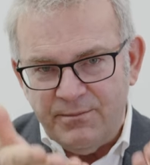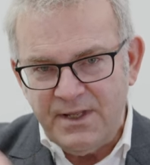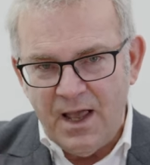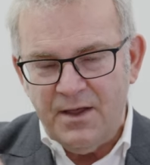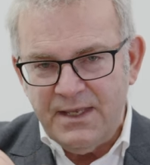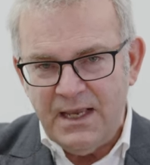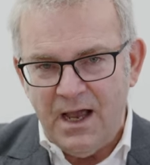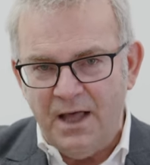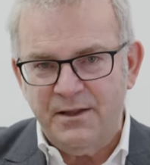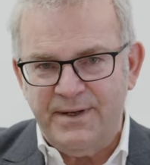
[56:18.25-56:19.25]
The
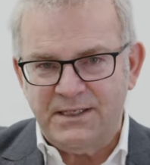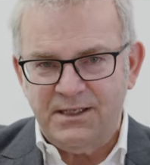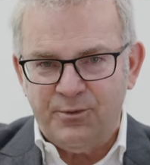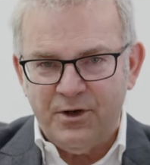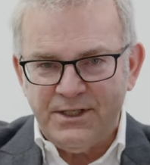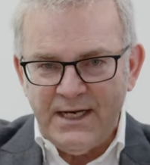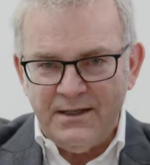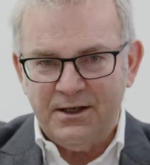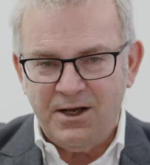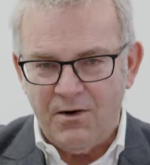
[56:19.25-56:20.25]
other bits of the prostate
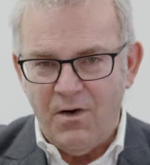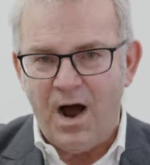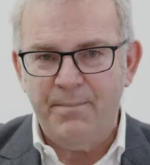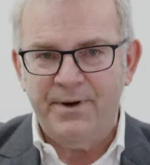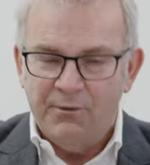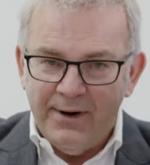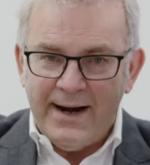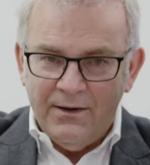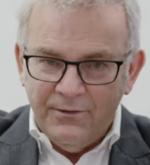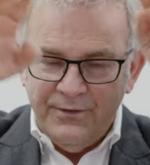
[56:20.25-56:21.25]
that go up and
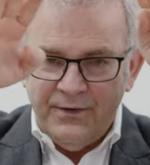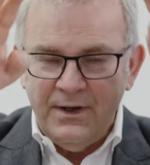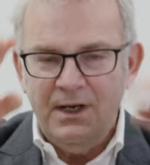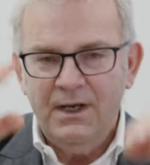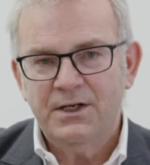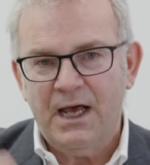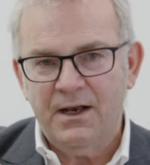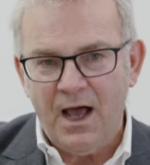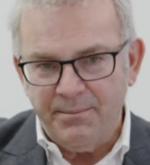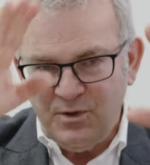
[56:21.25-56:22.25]
around and
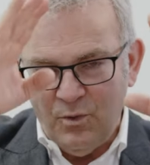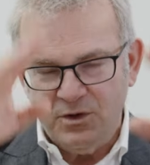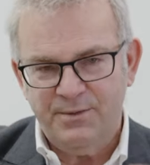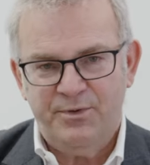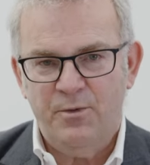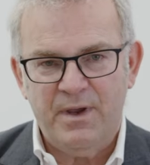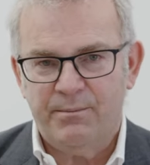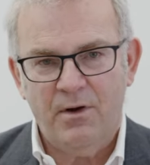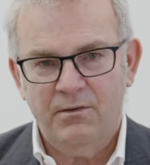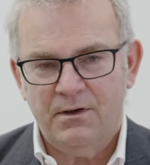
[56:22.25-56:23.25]
up towards the pubic
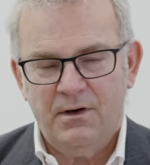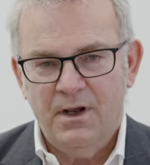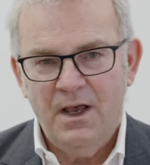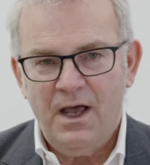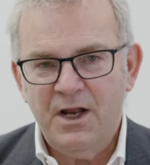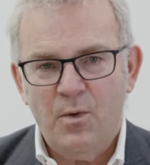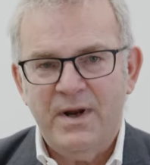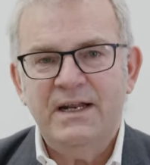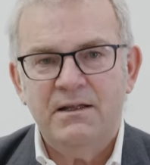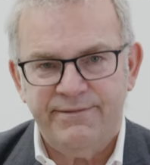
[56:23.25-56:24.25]
bone are nowhere
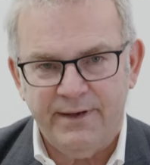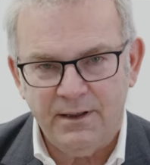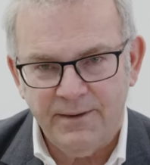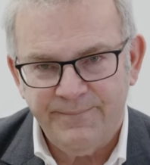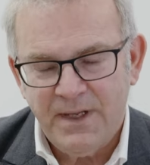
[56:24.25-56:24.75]
near the finger.